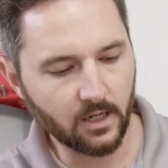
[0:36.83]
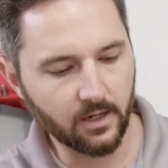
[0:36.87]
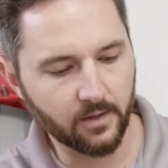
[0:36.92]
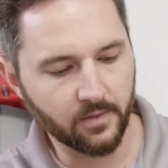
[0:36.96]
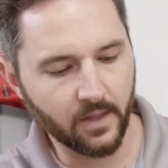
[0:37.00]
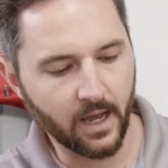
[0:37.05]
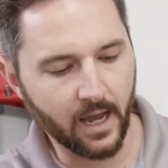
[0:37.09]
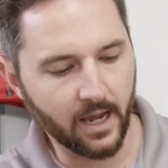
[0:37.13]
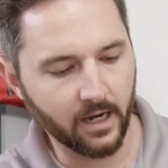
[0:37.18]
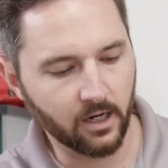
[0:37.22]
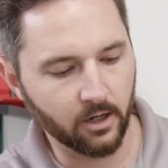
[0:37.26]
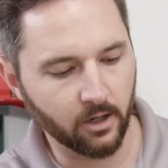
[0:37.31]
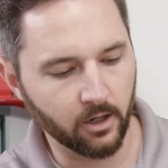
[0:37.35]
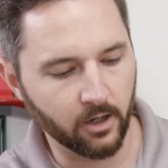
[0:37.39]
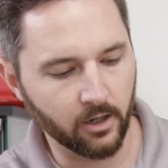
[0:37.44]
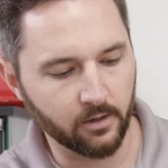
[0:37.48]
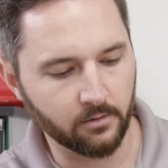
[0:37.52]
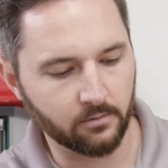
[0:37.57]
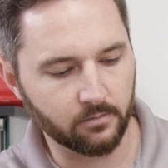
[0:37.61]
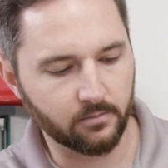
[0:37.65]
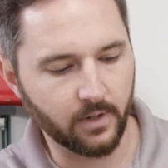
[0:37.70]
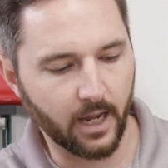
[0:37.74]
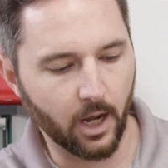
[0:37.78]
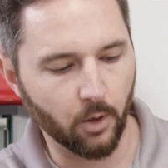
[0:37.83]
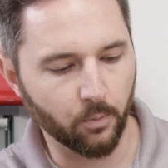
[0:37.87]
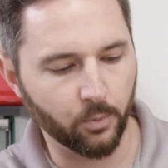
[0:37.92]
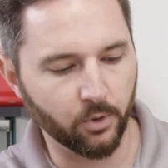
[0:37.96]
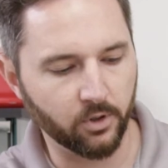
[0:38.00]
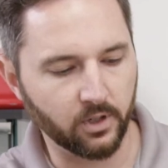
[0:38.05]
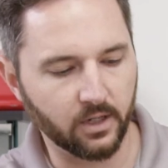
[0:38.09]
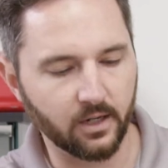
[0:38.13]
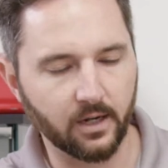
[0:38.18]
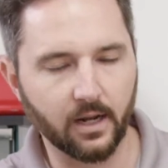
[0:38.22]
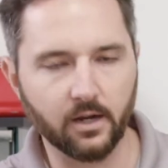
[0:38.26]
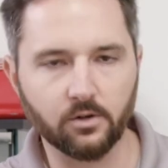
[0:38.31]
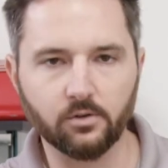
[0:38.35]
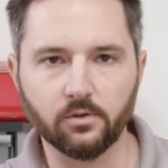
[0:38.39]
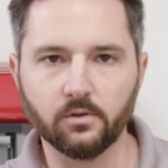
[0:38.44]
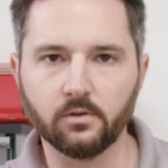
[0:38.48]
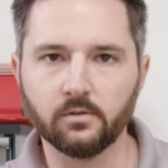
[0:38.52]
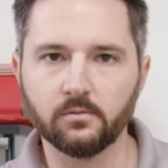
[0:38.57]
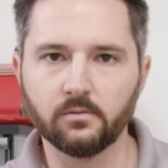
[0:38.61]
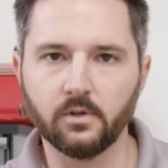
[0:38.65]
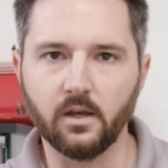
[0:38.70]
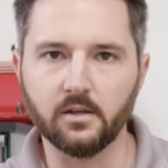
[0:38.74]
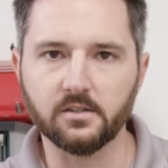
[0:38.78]
And the high current output
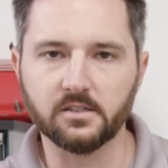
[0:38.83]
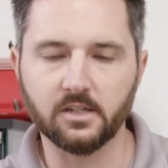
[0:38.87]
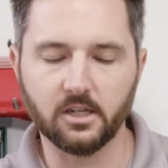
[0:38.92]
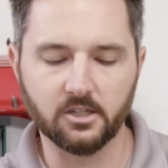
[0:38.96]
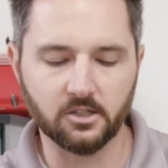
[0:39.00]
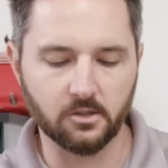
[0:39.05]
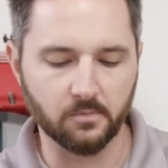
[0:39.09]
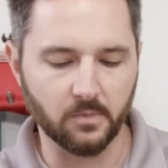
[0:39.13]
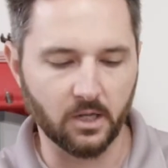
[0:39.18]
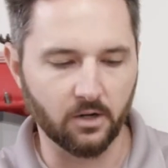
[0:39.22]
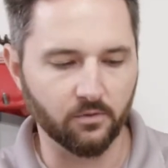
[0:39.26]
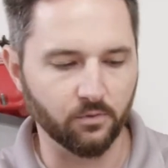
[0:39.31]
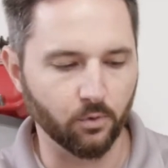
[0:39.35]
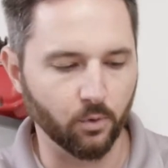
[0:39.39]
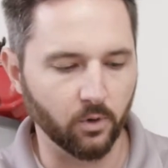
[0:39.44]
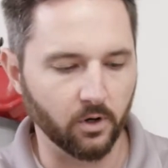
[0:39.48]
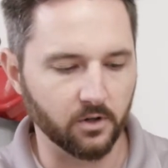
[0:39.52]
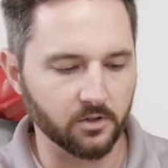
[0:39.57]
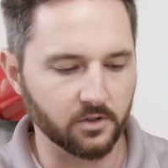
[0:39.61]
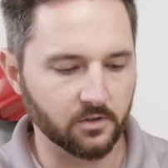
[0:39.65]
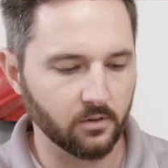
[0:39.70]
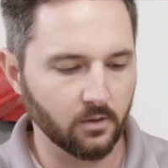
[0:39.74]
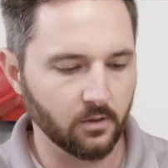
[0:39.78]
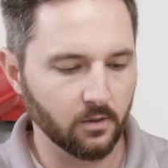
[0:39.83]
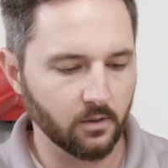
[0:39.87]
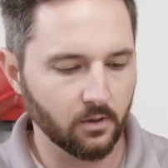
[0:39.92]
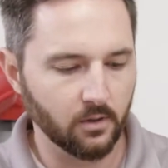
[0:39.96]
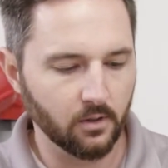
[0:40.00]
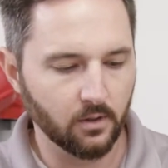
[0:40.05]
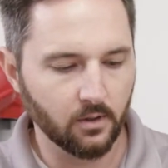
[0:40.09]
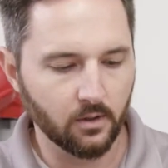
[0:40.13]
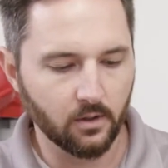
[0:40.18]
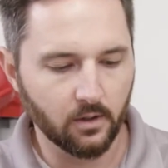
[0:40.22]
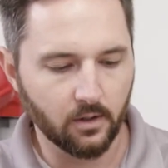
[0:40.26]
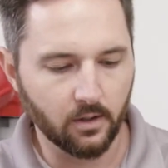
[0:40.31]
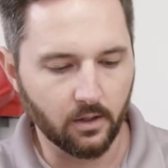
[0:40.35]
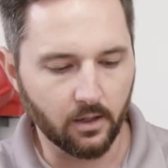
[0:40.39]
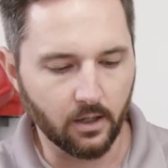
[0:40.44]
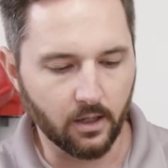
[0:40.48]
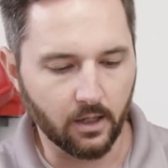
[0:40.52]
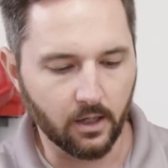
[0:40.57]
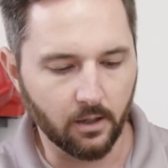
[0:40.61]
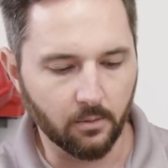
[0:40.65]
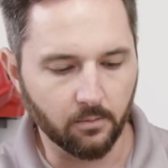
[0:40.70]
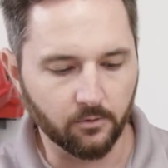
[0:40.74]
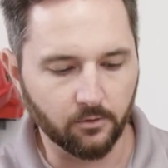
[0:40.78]
connector uh, is custom made for us
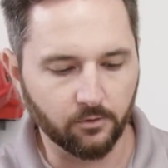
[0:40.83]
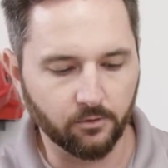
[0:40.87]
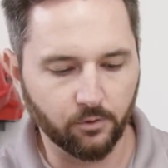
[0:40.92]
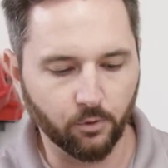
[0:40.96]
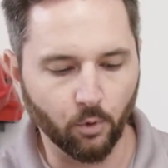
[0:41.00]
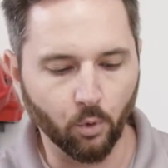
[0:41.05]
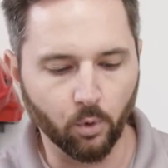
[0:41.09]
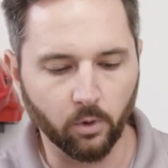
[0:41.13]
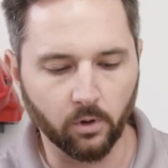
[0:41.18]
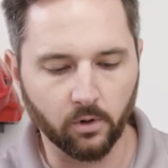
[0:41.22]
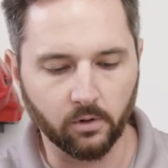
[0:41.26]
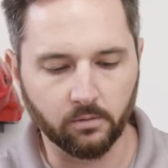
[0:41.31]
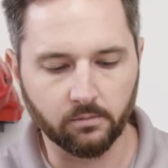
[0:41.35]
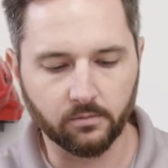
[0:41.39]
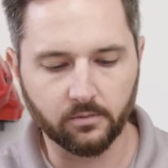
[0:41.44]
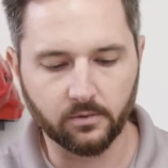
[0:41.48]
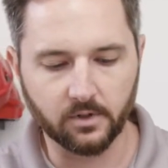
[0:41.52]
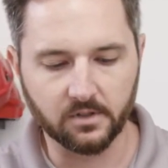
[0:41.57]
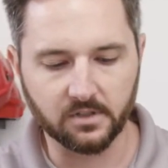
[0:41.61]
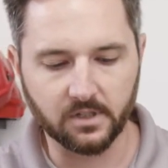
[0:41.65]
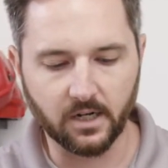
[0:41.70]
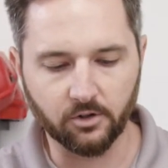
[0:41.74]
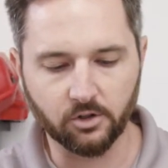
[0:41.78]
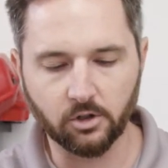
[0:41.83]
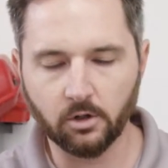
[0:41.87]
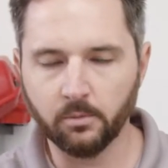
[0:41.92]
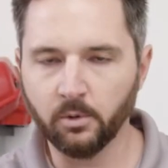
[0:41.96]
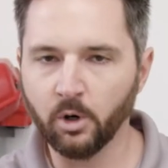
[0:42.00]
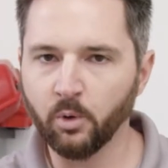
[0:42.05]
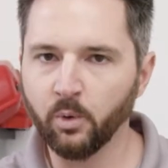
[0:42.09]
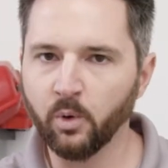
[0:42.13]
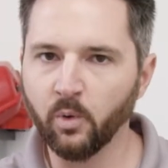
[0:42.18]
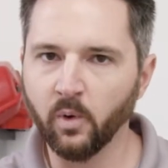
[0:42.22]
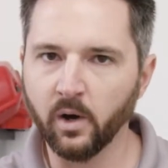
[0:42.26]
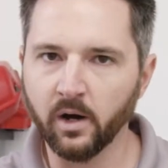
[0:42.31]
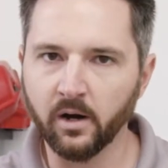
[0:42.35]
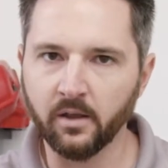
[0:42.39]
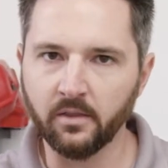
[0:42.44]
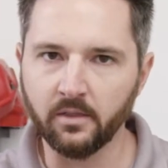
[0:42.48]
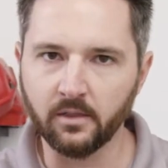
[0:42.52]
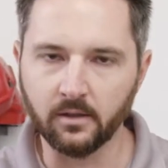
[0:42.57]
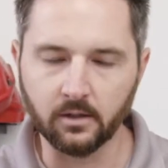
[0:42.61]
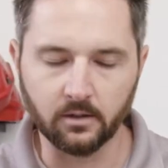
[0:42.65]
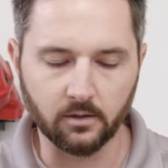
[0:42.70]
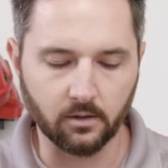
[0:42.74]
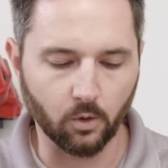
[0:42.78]
um, for the style terminal we wanted
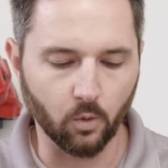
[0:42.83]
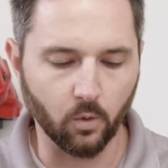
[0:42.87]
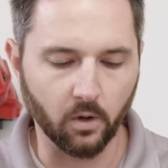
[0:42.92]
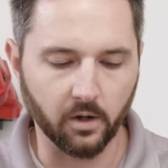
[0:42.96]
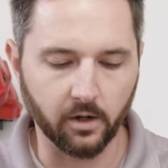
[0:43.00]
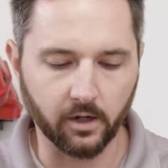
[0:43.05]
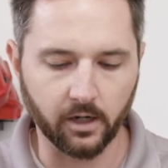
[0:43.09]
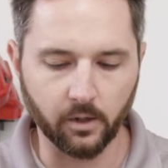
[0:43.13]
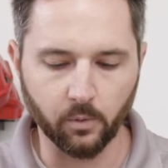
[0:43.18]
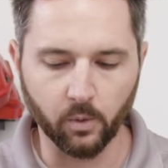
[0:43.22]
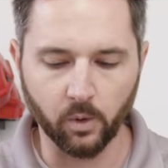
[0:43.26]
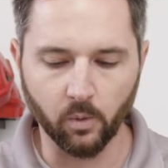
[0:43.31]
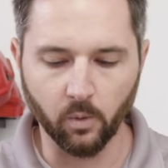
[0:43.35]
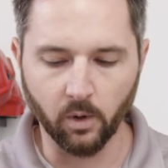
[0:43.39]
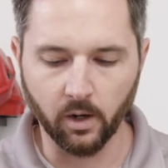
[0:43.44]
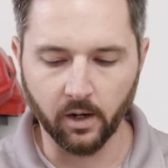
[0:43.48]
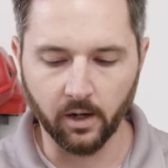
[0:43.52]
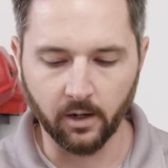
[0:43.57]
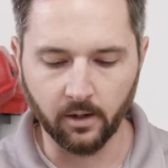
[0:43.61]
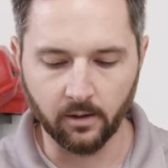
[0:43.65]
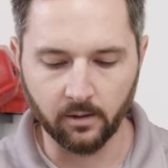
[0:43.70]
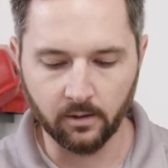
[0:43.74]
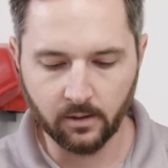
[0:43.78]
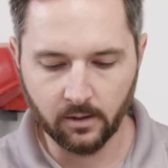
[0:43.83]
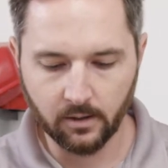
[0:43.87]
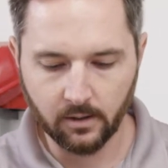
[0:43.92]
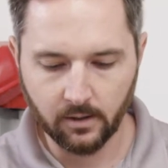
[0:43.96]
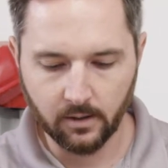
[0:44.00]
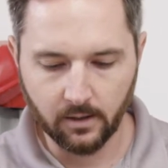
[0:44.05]
and the, the quantity we wanted.